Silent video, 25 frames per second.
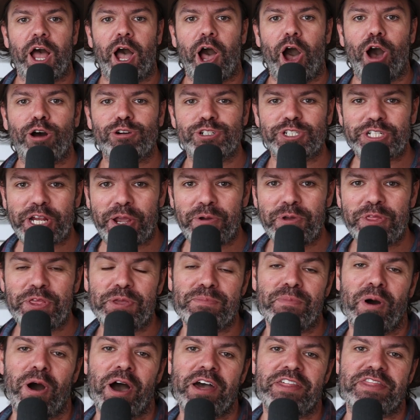I'll share with you
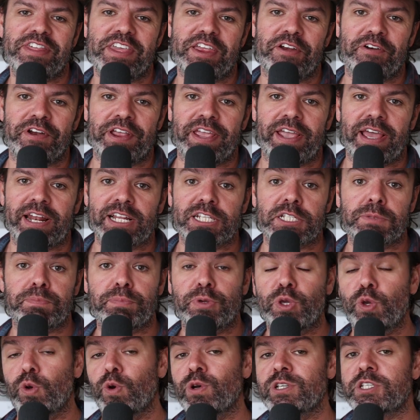my theory, and it's
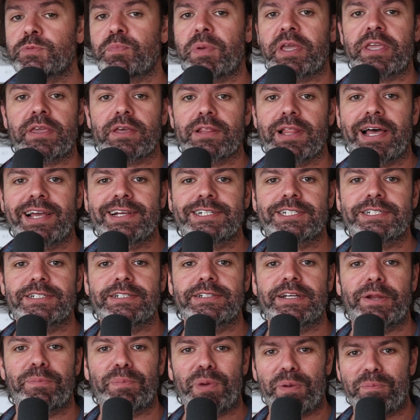pure
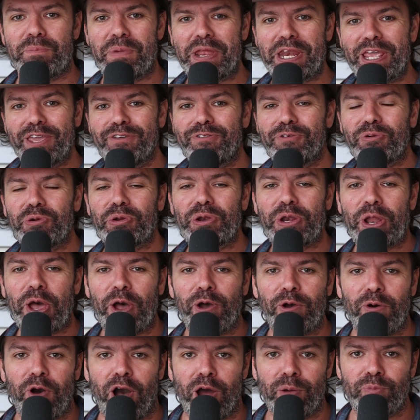speculation, but many of you would
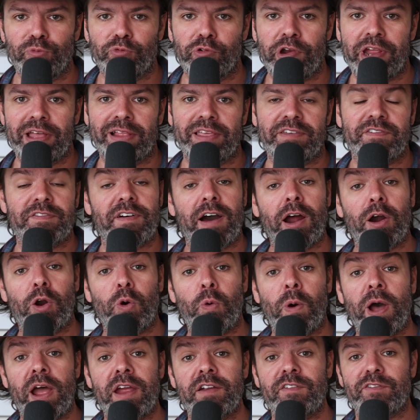know I'm really far
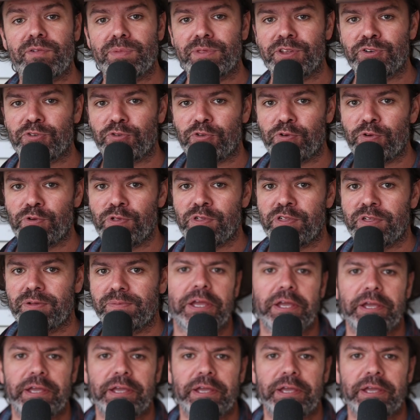away from the truth.